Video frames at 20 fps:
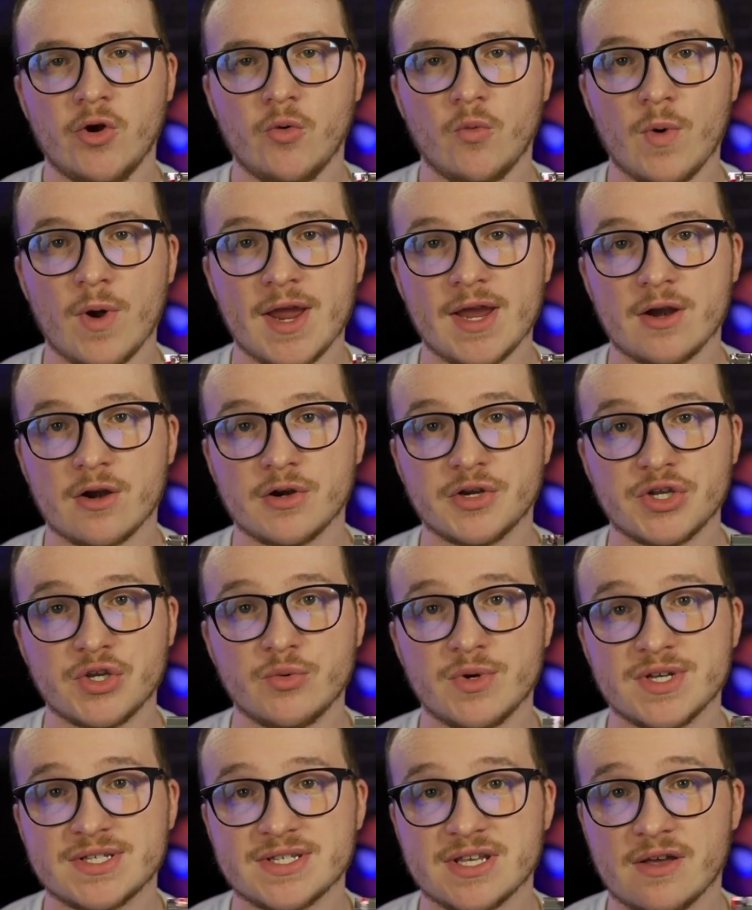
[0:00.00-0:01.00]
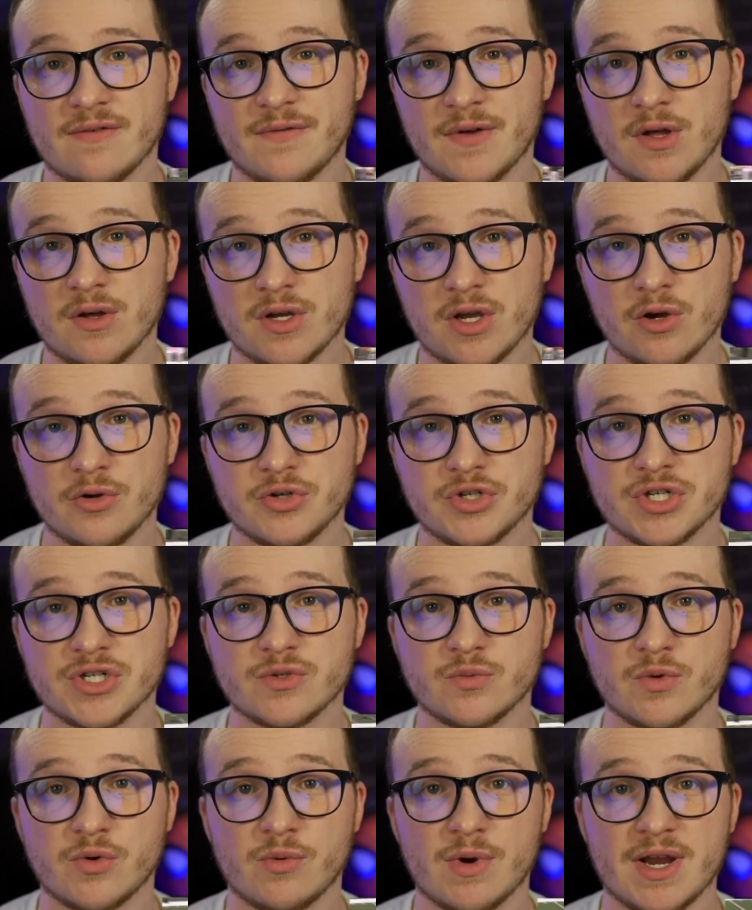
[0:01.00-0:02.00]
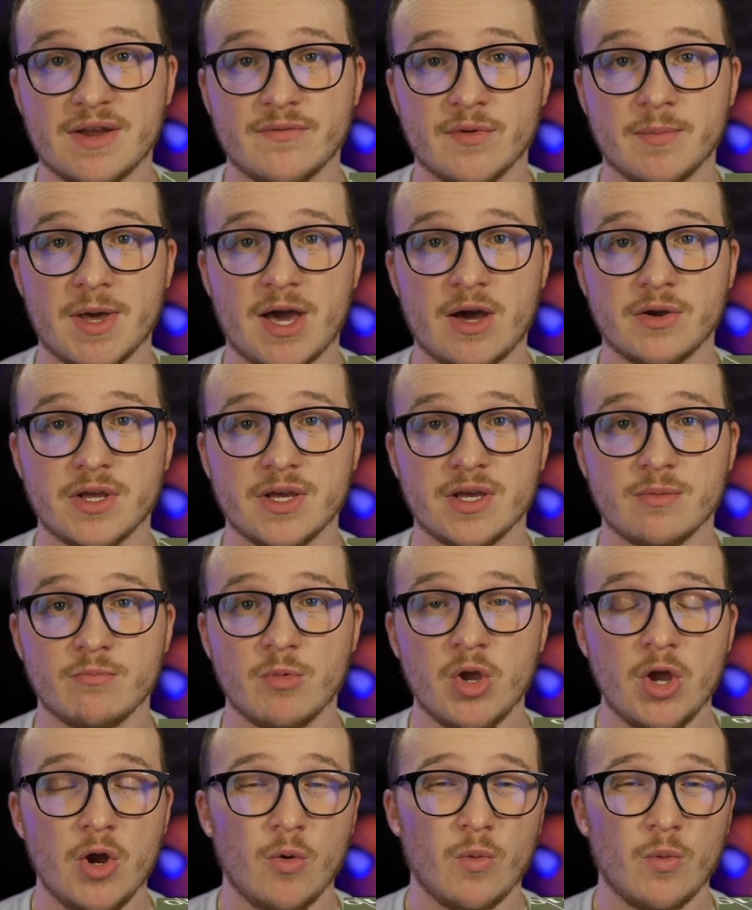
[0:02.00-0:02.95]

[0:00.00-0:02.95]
where USFL coaches would rave about him,